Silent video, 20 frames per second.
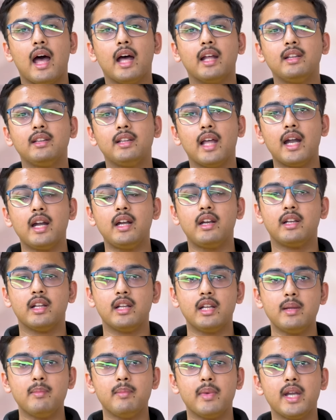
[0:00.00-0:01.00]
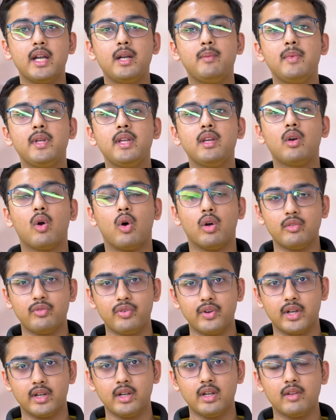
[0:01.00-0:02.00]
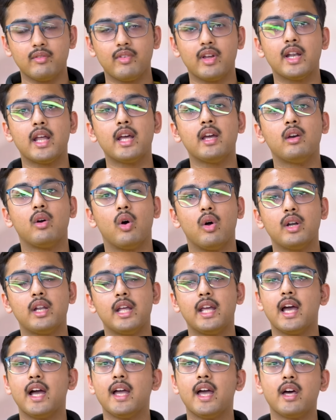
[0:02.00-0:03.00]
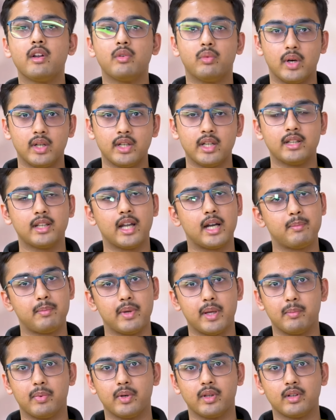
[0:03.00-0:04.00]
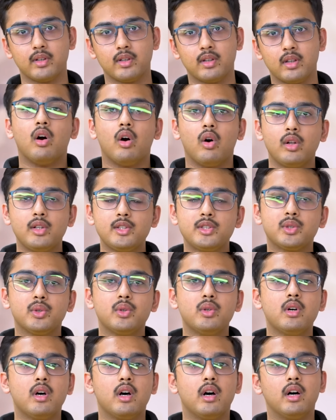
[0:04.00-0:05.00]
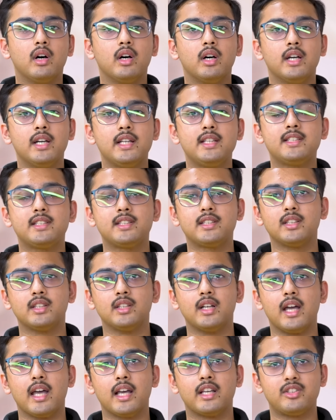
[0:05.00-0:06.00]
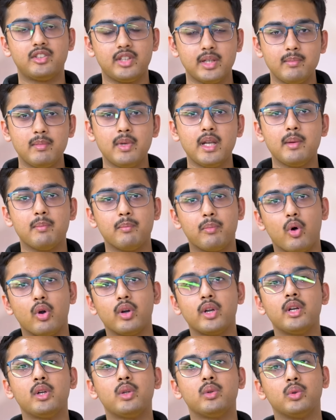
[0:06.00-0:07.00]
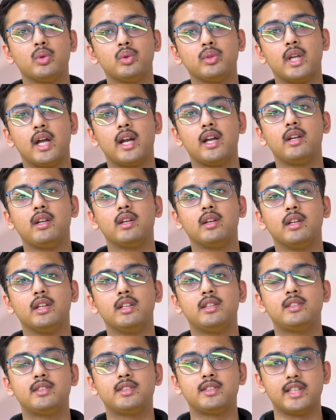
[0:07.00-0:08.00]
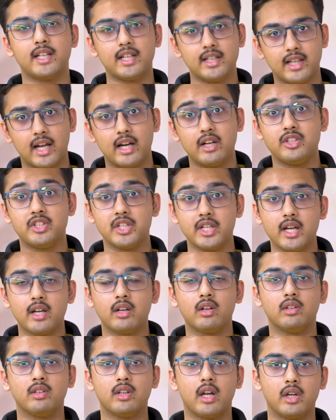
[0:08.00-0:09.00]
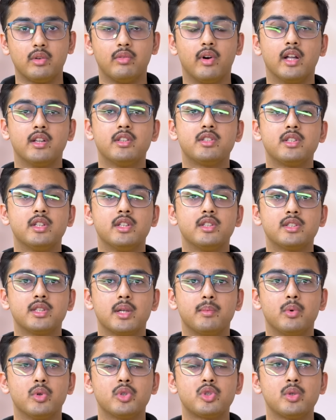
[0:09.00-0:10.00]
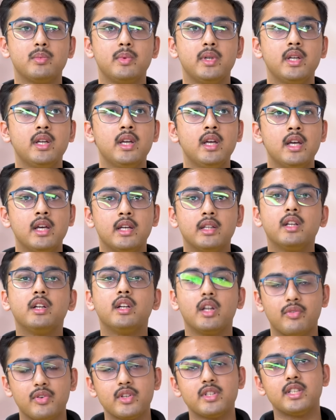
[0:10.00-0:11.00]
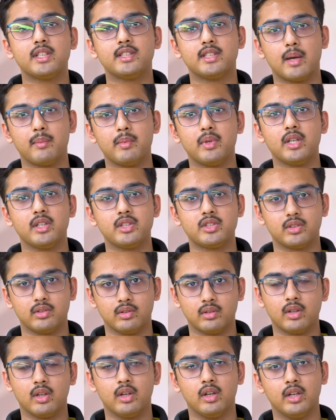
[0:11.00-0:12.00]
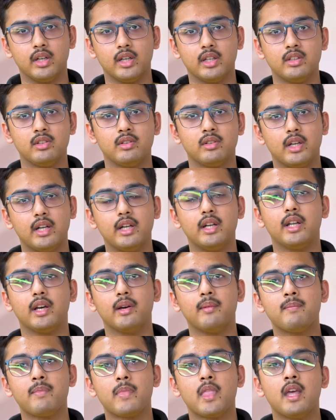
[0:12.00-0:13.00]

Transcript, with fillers: And that really made me confident when I got A I R one in that paper. Also, uh, it's uh, extremely important to know that it's said that J E E Advanced is supposed to be the toughest examination uh, in India.